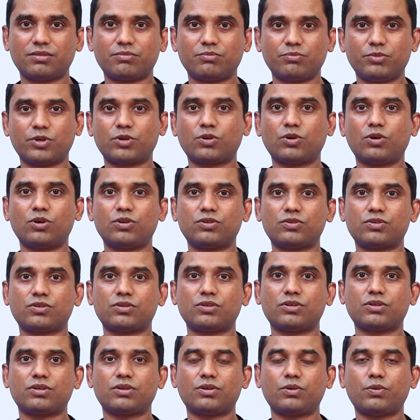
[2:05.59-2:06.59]
because
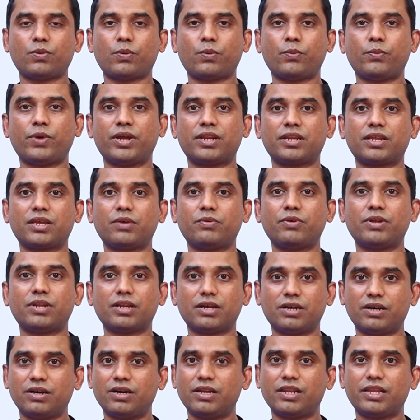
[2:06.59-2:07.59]
when given
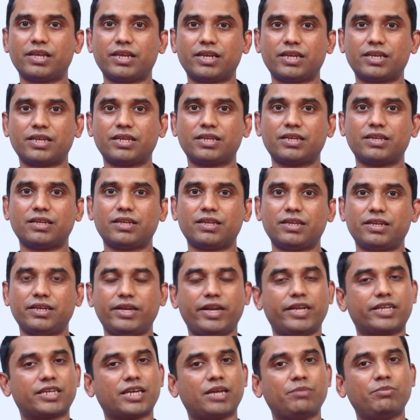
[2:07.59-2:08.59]
early,
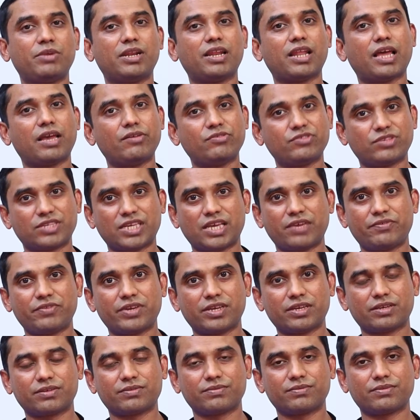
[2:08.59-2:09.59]
it can be
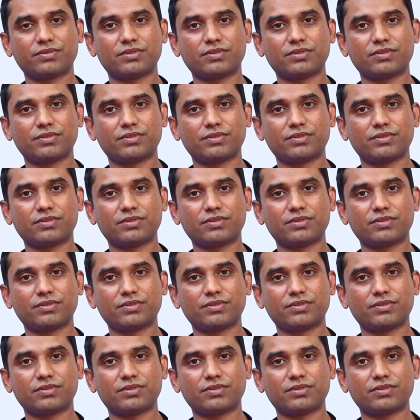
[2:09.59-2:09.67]
life-saving.